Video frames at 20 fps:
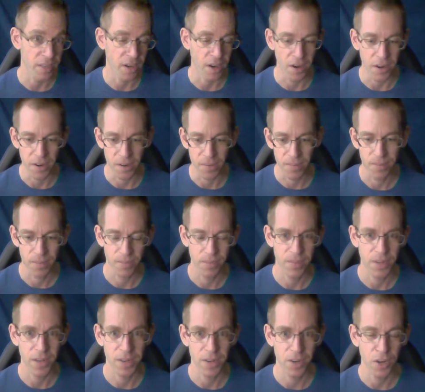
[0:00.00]
are
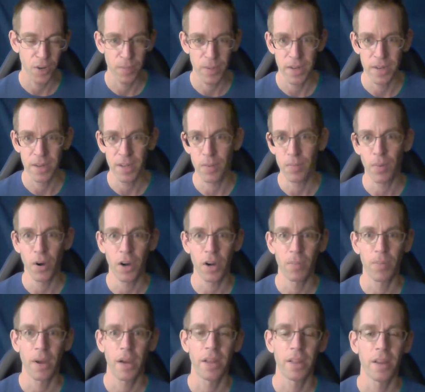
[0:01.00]
determined in part
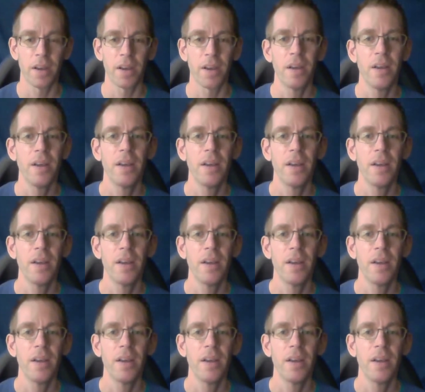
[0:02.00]
by the